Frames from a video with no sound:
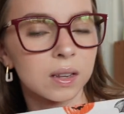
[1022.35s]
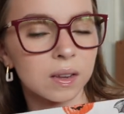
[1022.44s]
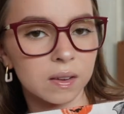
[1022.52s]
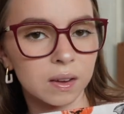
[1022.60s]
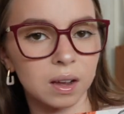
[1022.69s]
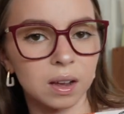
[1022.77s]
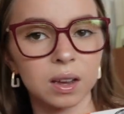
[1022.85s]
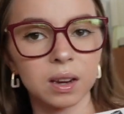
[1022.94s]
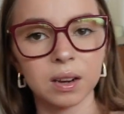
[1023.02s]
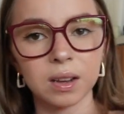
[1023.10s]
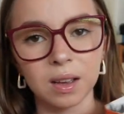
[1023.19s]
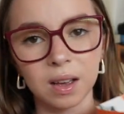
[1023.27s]

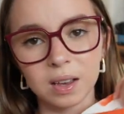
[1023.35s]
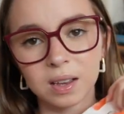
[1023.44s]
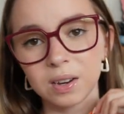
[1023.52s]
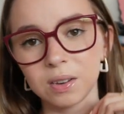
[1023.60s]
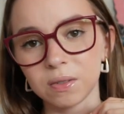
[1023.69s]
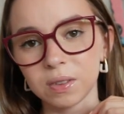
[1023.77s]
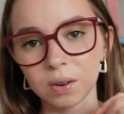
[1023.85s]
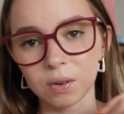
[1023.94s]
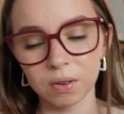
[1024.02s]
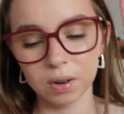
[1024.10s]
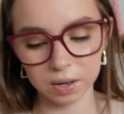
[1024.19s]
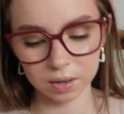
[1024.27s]
design, I can use the
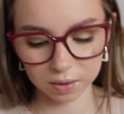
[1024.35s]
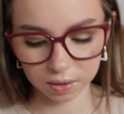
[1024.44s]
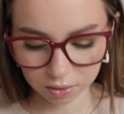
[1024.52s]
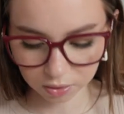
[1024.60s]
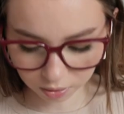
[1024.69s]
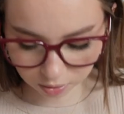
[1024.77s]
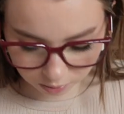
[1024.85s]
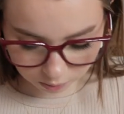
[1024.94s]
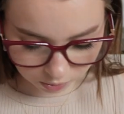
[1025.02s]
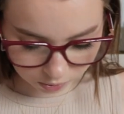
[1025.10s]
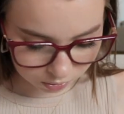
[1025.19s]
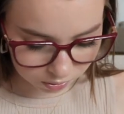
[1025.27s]
orange, and I thought it
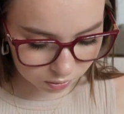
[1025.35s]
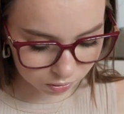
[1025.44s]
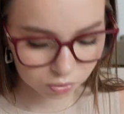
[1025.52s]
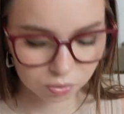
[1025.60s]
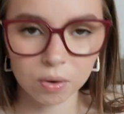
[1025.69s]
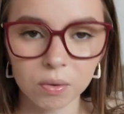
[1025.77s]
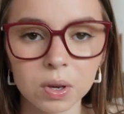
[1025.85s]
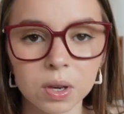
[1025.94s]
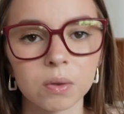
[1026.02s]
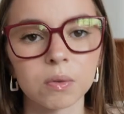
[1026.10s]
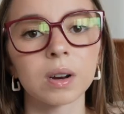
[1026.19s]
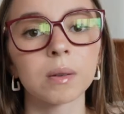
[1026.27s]
was so
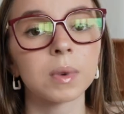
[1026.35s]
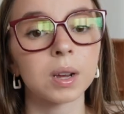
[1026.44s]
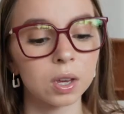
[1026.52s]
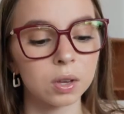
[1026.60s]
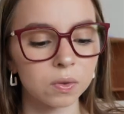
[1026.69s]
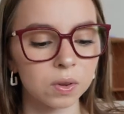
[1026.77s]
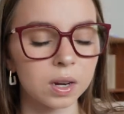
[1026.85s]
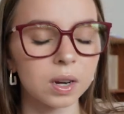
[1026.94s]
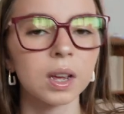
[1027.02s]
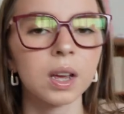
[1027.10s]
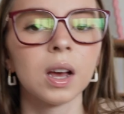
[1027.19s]
cute, and I'm gonna use it